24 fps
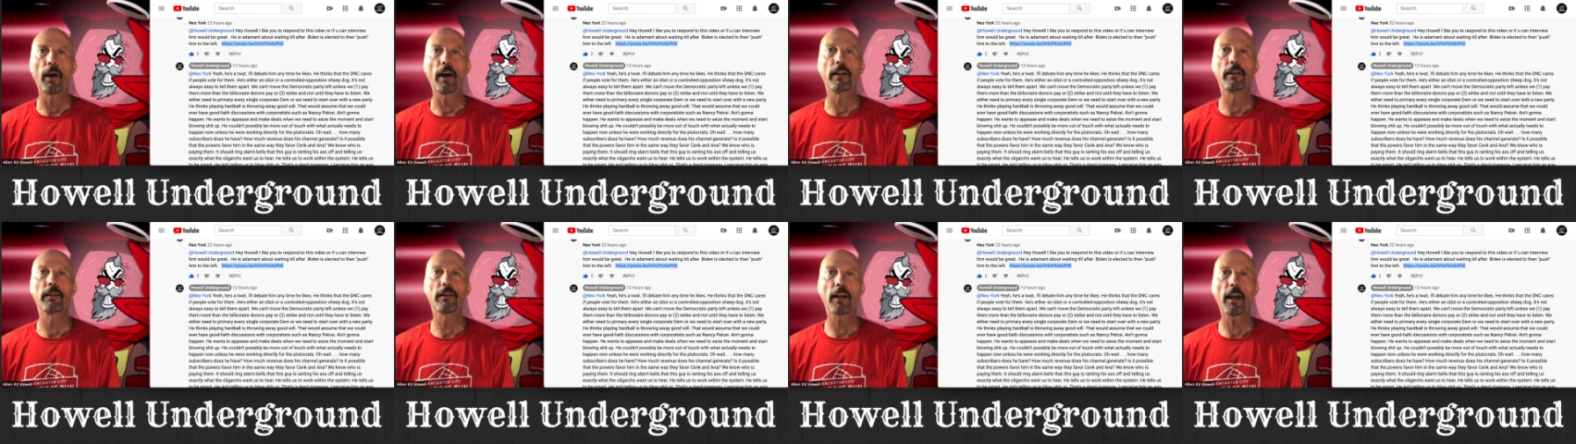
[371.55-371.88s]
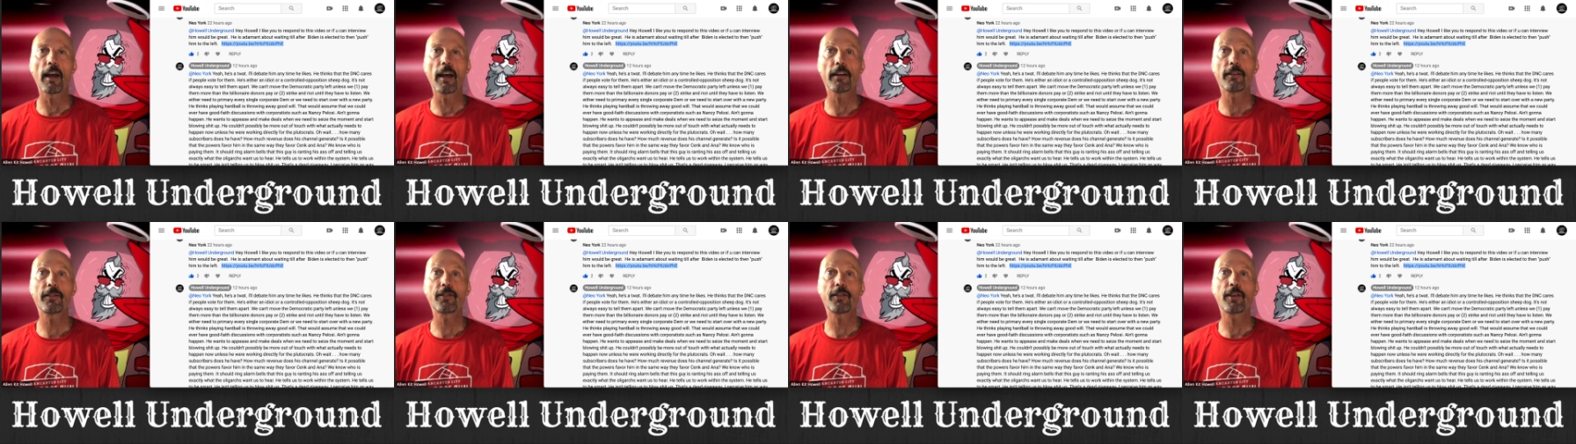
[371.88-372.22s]

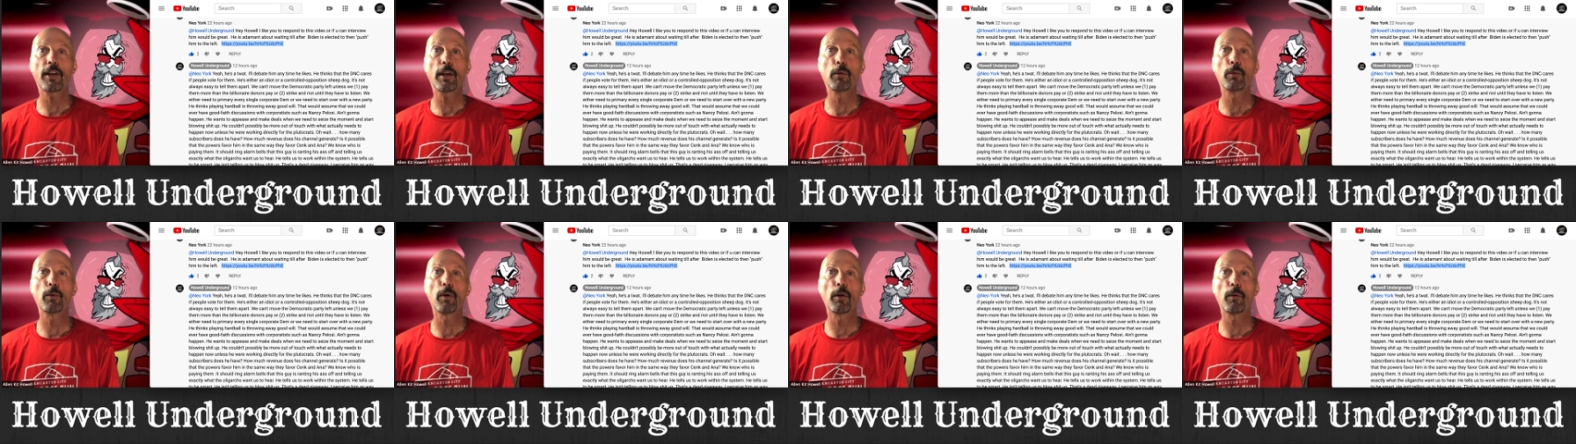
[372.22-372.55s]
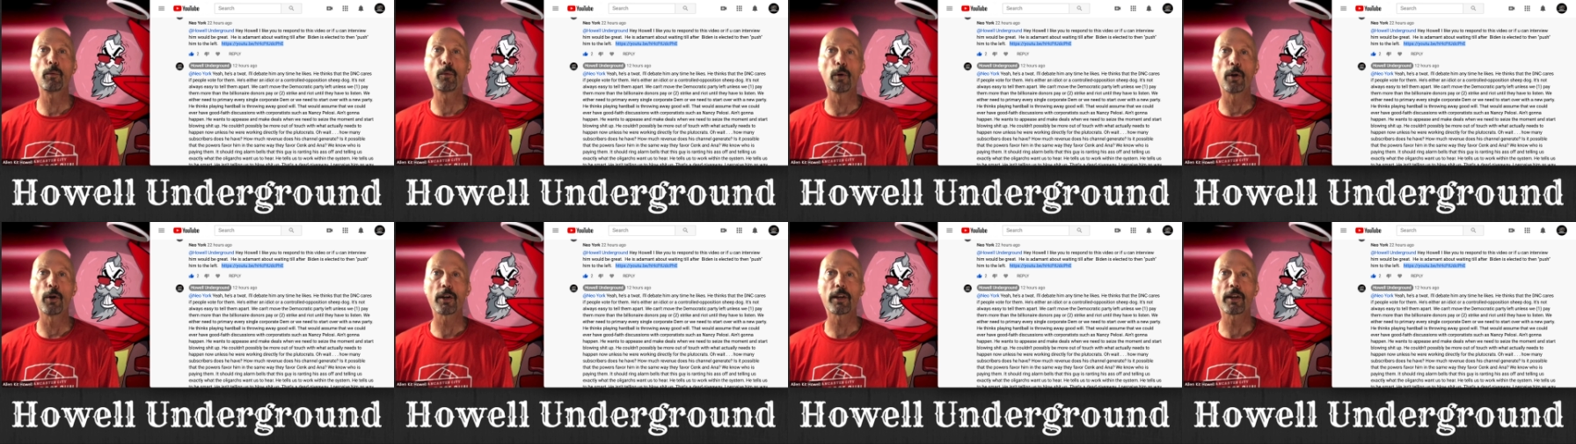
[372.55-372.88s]
unless he were
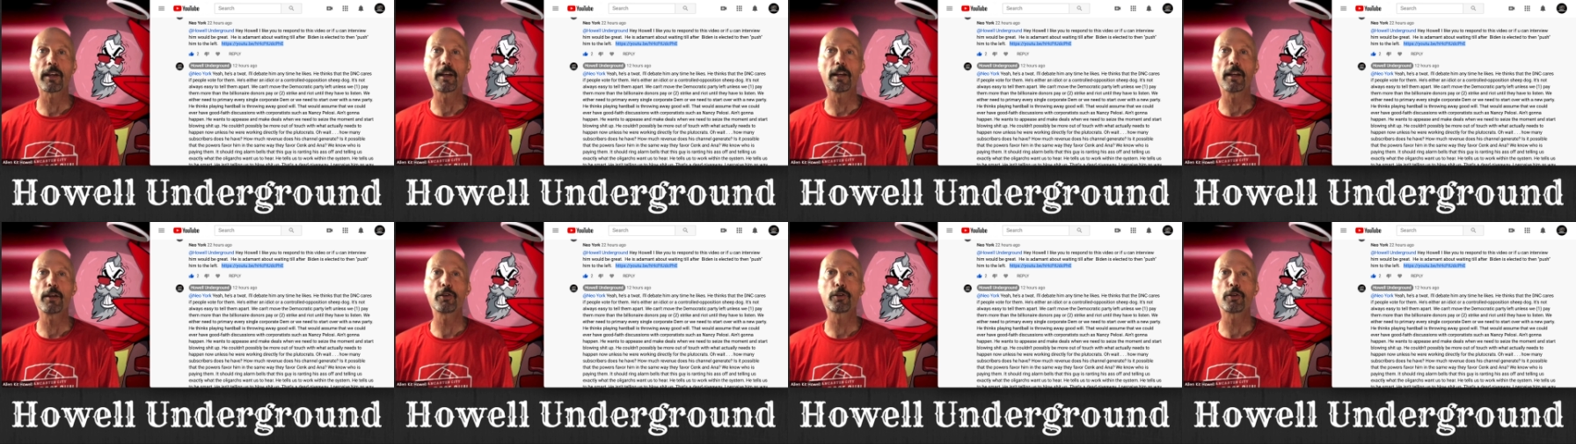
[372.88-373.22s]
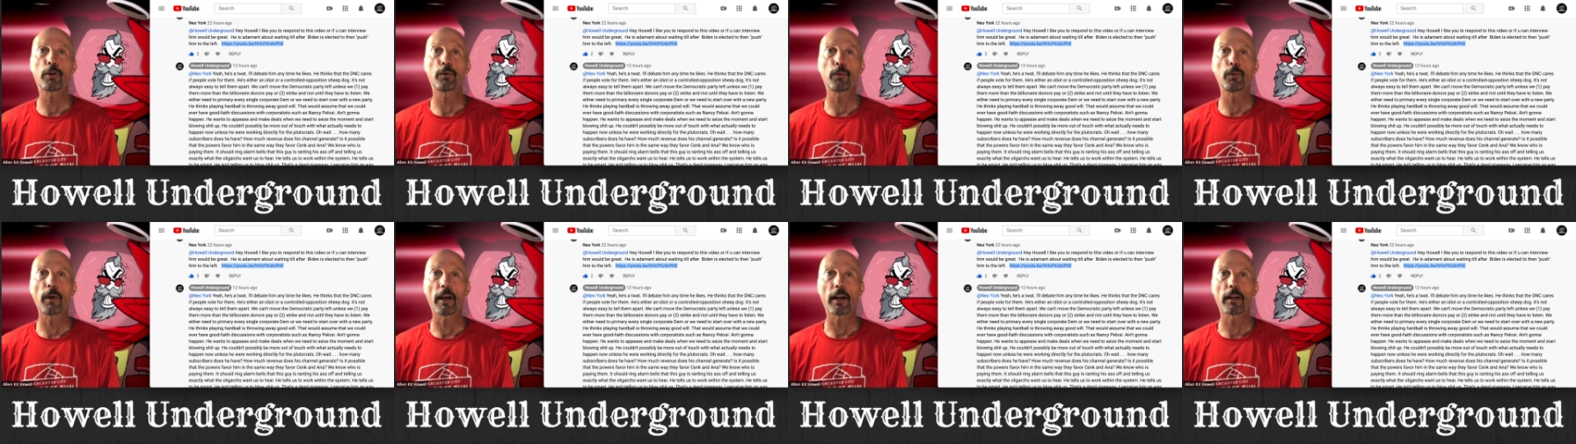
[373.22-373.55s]
working
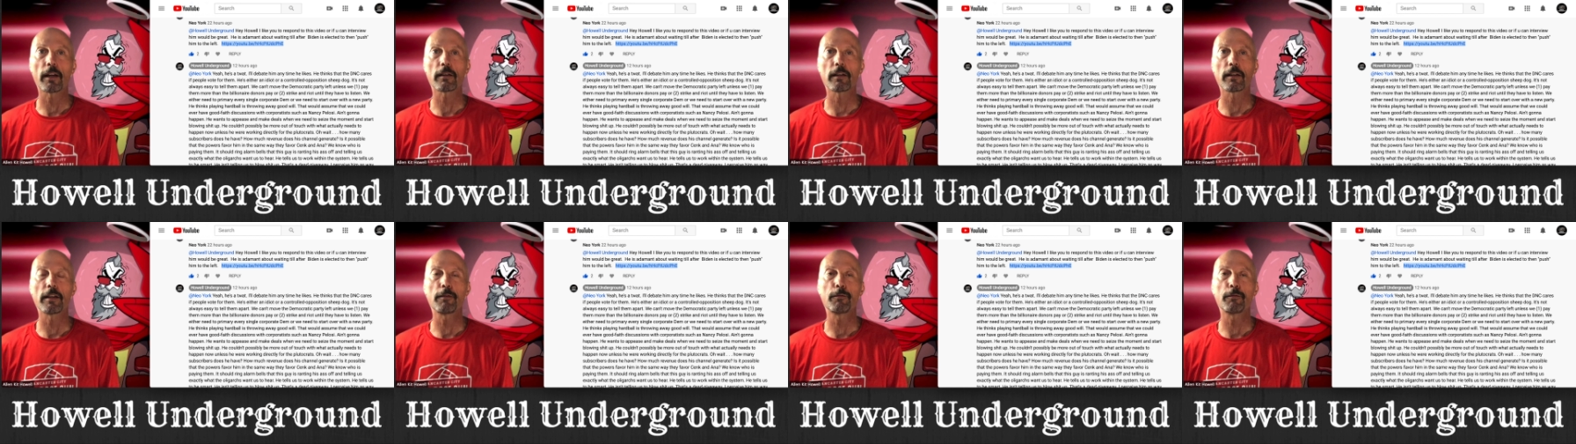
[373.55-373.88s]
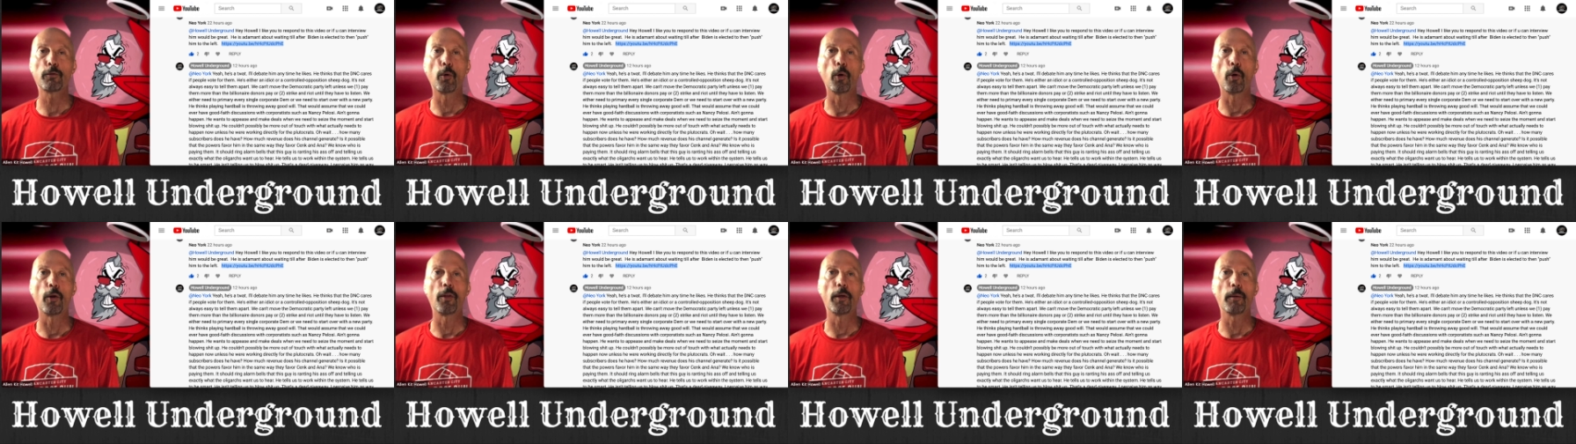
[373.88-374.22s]
directly
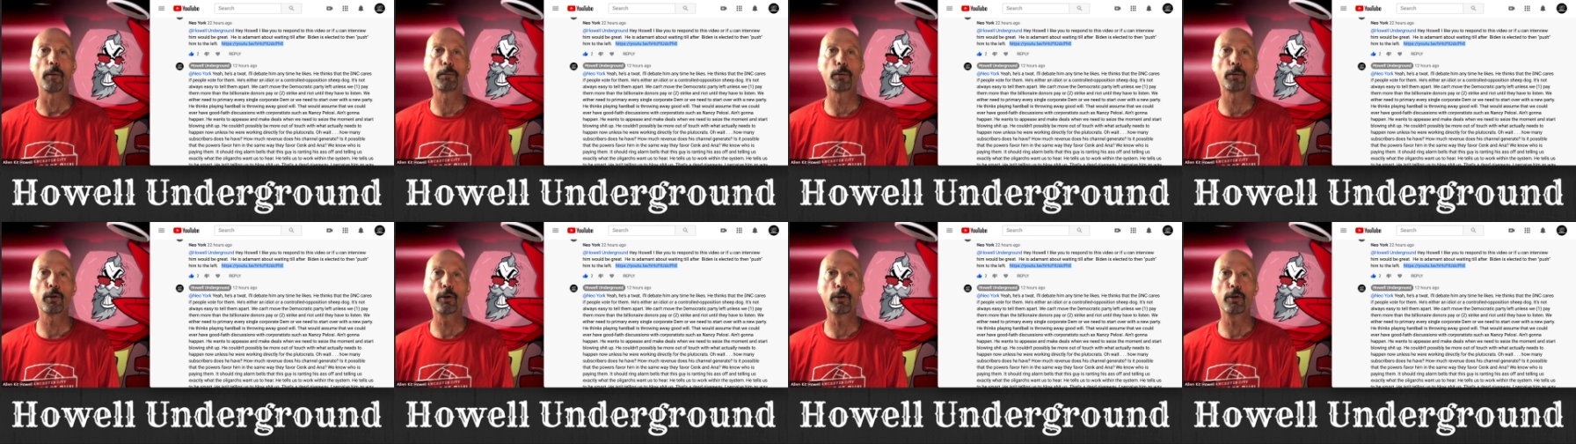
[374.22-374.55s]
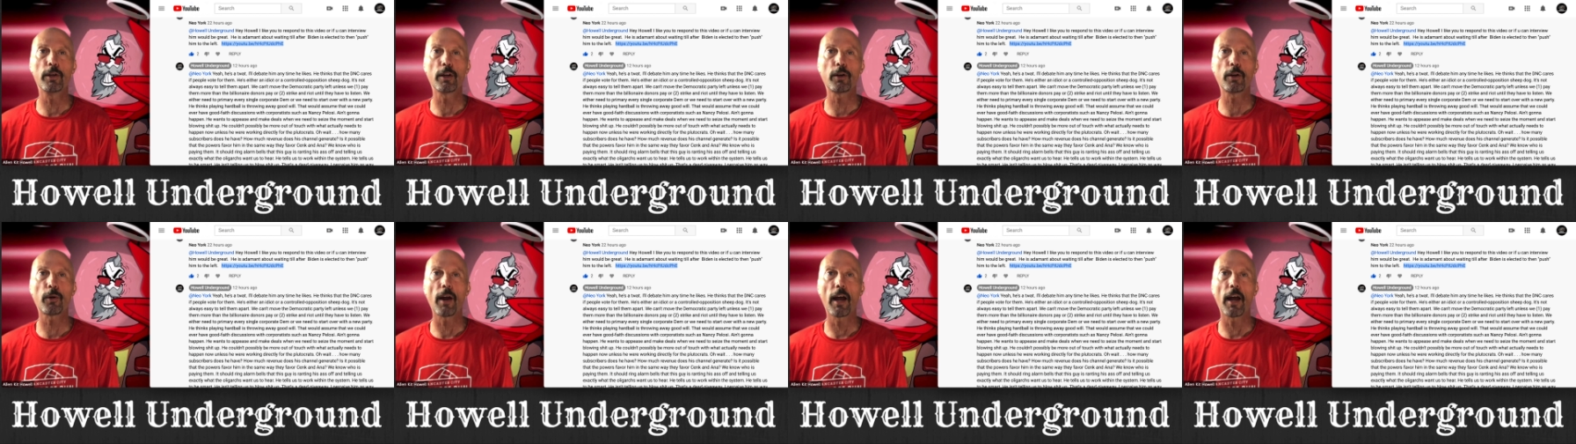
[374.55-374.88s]
for the
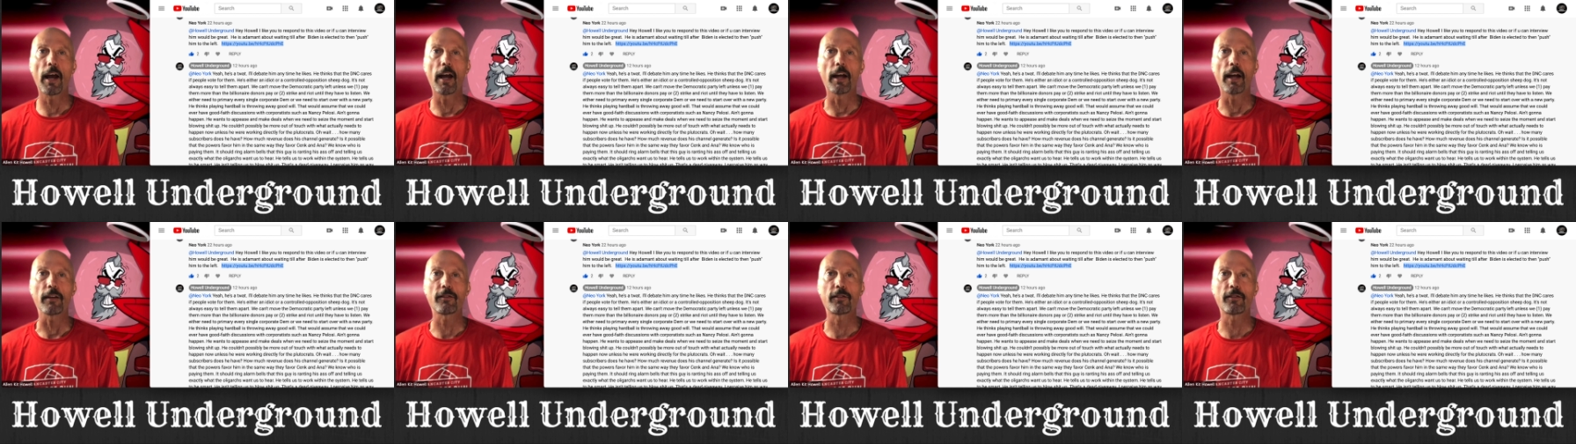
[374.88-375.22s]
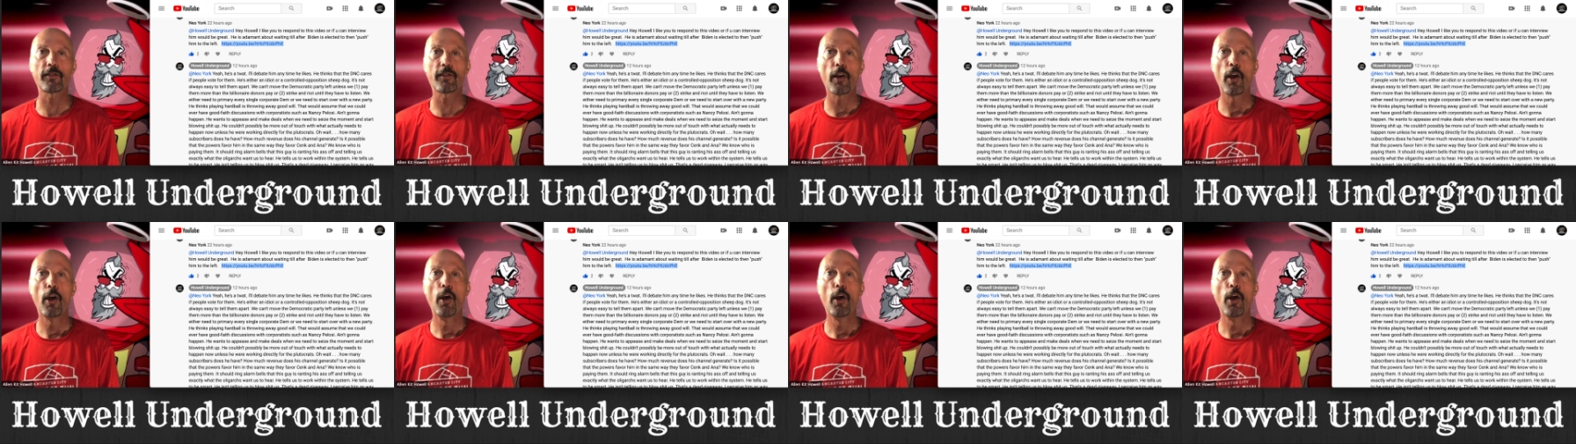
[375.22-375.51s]
plutocrats.